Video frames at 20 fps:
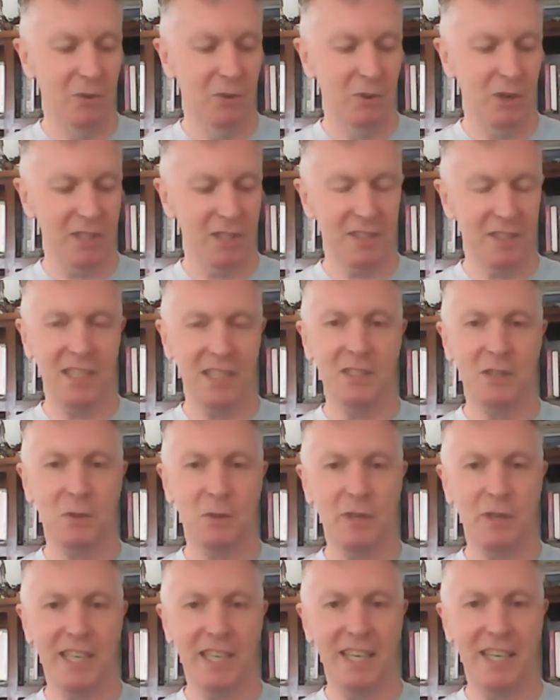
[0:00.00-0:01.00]
Well, at the end of the
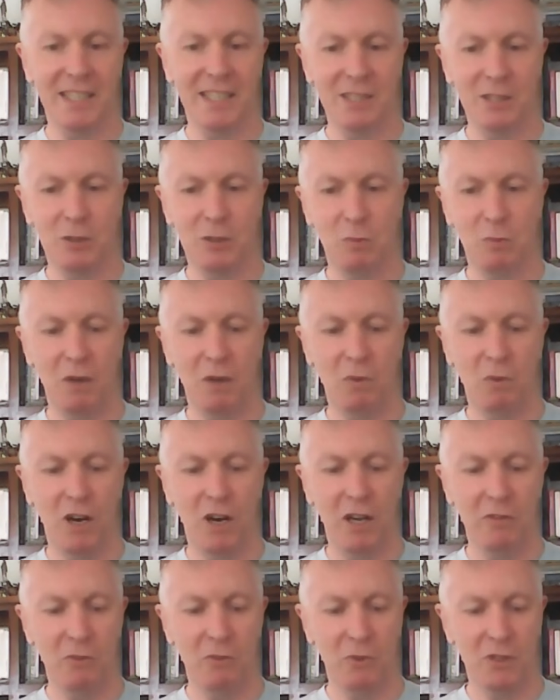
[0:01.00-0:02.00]
weekend, my
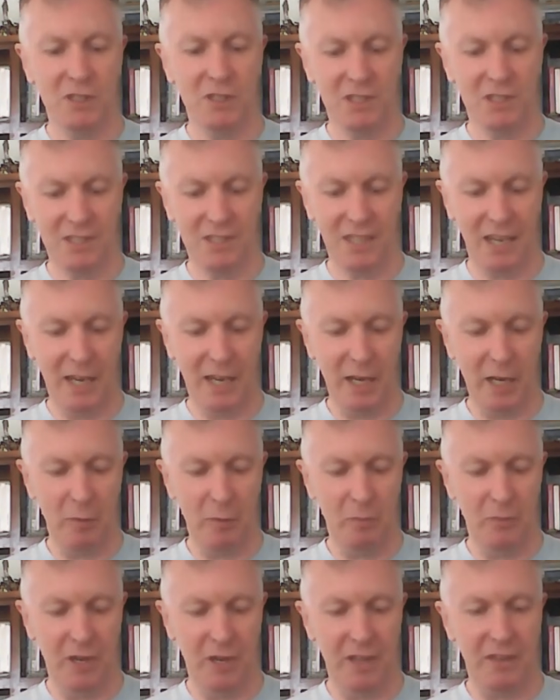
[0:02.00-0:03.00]
wife was
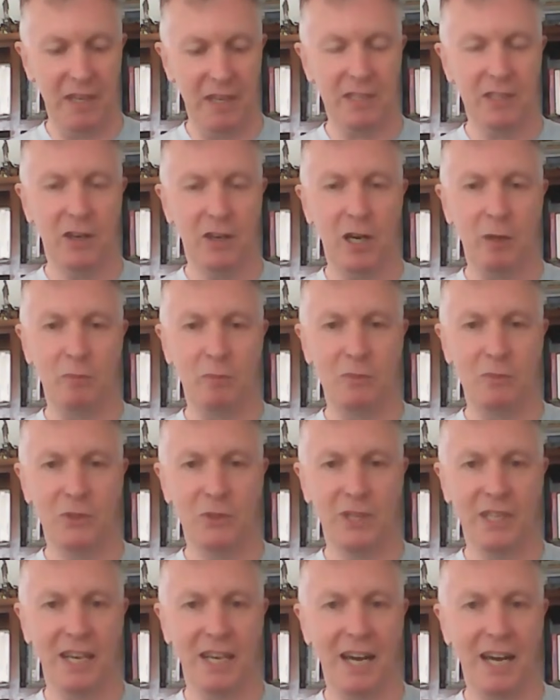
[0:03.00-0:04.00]
at that time
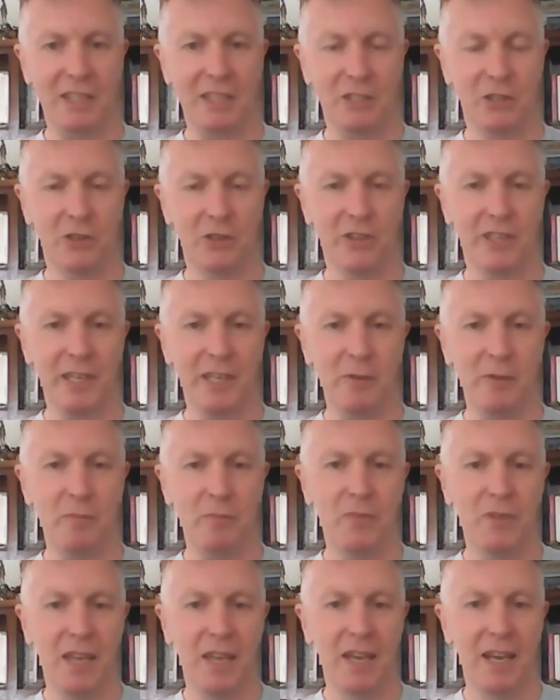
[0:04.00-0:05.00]
doing an art degree
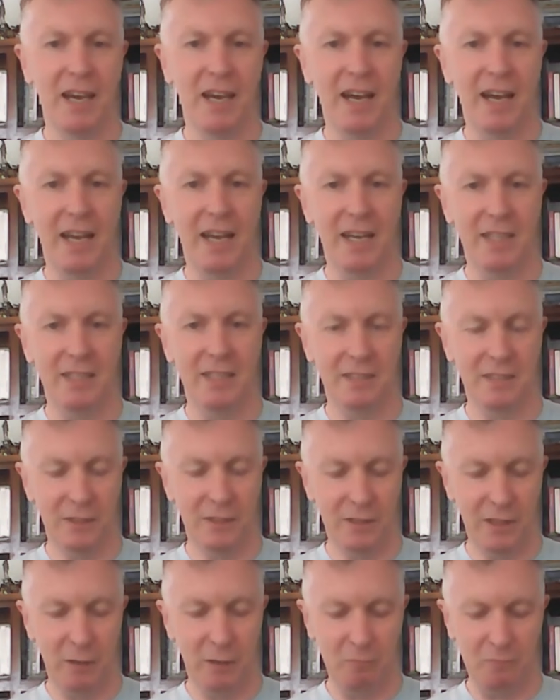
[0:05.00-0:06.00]

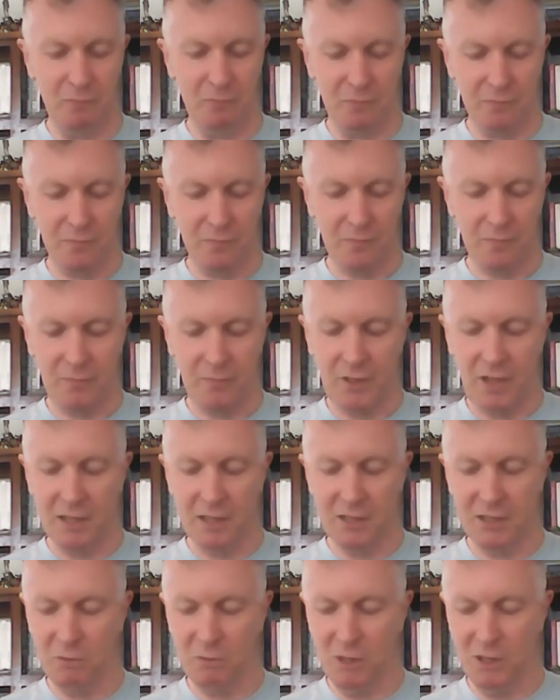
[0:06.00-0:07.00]
and
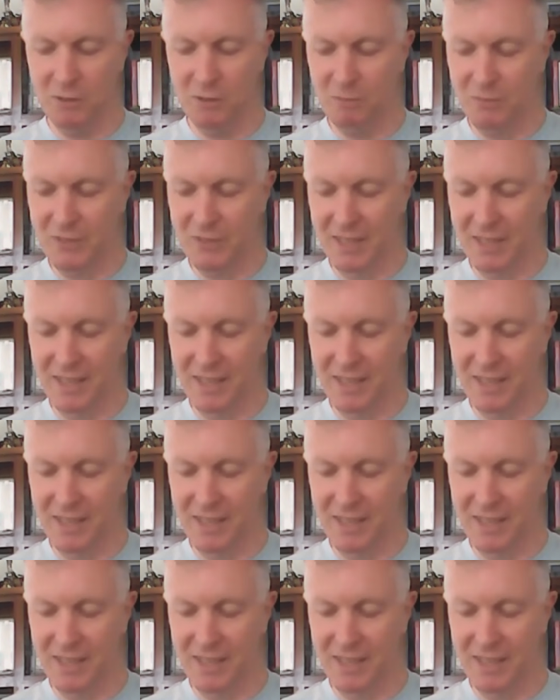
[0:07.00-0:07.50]
said, "Well,